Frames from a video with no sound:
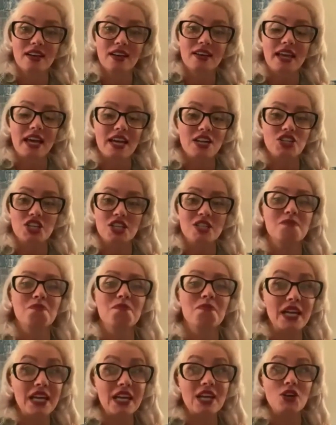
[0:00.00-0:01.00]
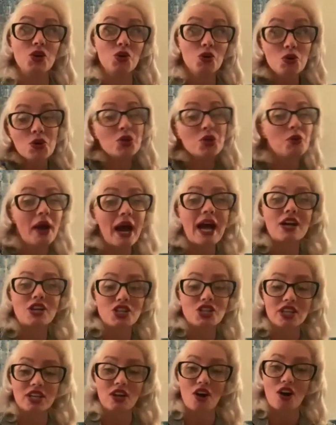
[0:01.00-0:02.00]
That just being who you
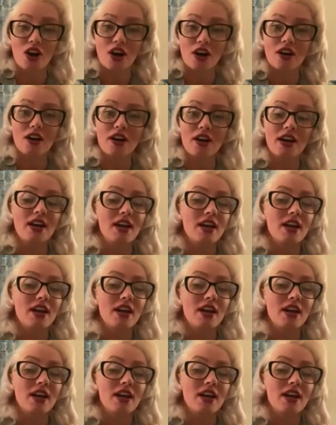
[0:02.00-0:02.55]
actually are,